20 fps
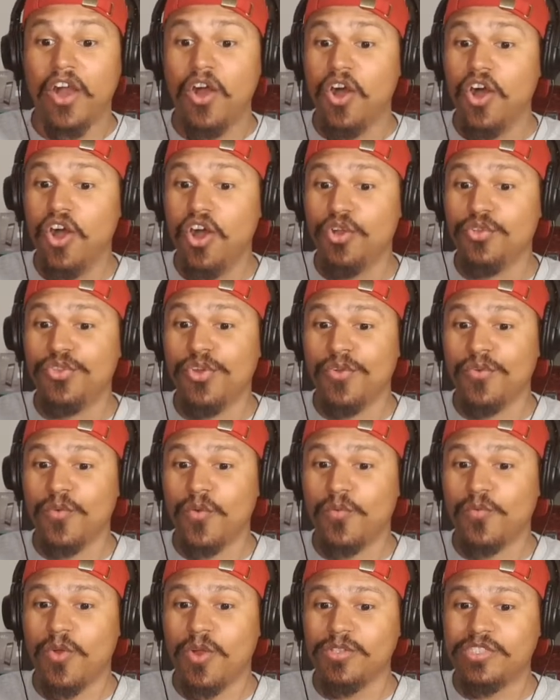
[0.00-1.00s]
Oh, the
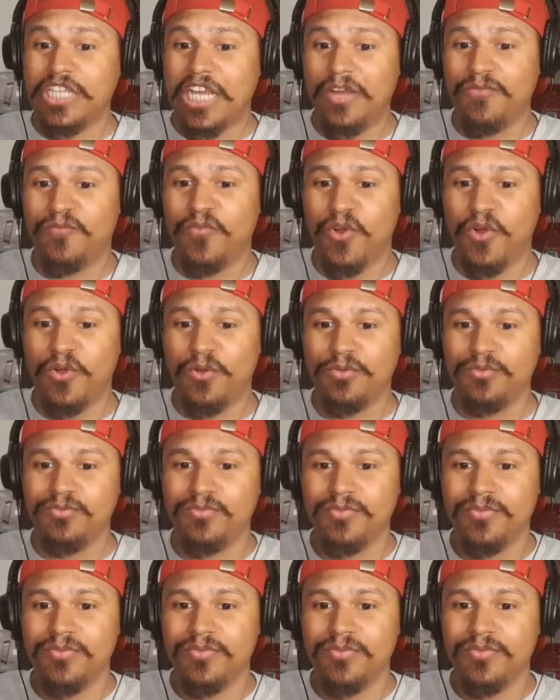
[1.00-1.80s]
Rotom phone.